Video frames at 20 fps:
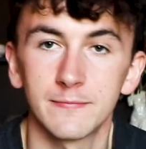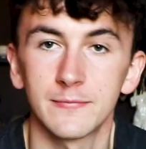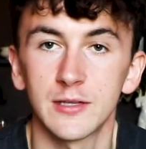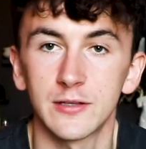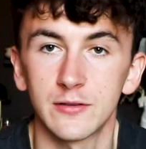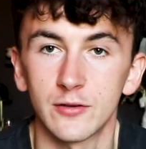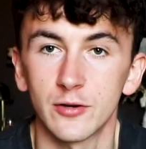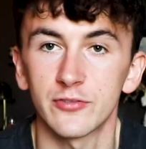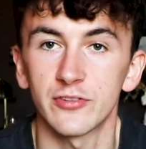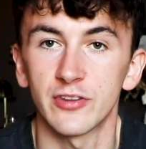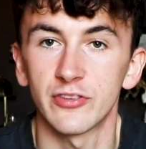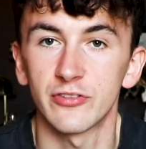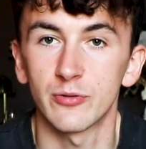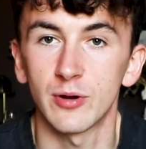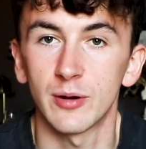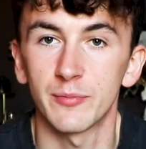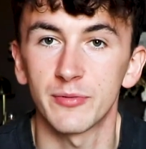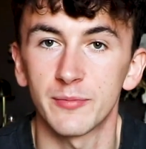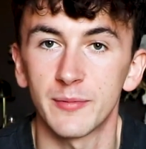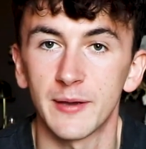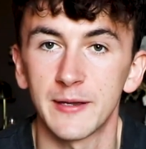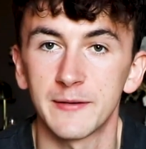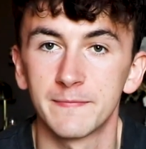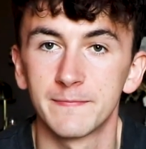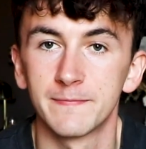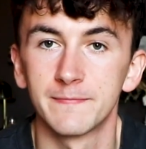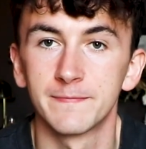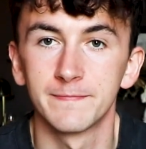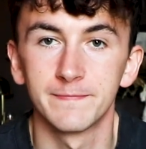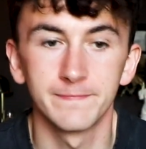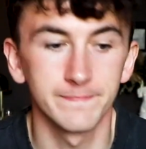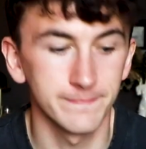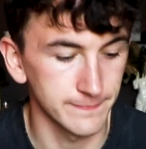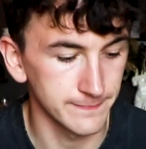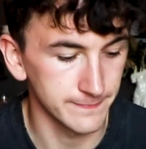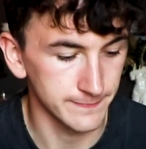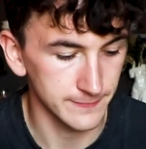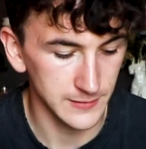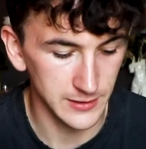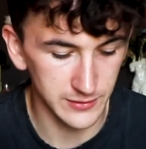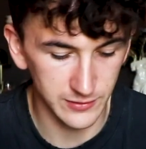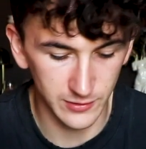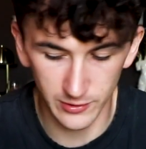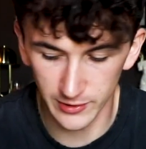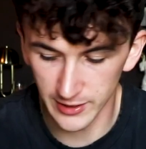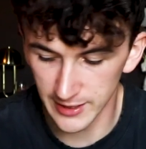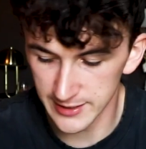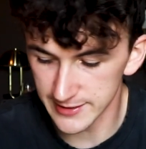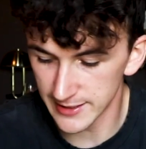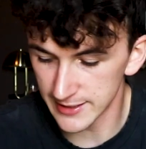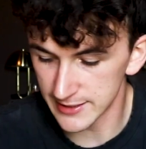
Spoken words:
The dog's interrupted me. The dog has